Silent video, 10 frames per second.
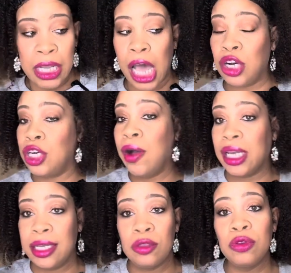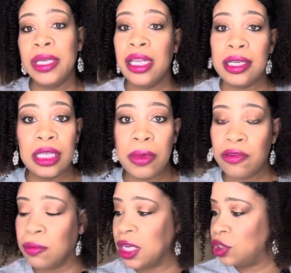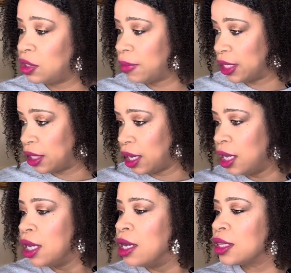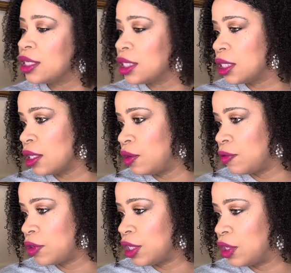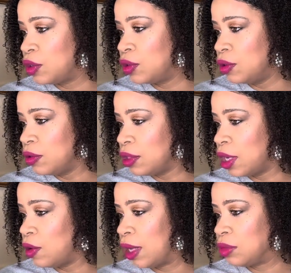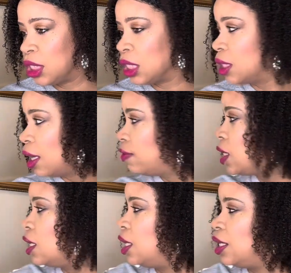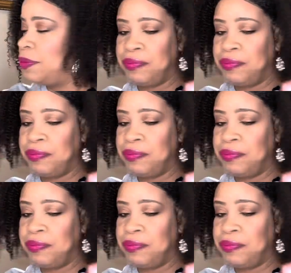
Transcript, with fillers: I don't know. I guess we'll be getting some information about that. This is so freaking cool, though. I'm just loving it.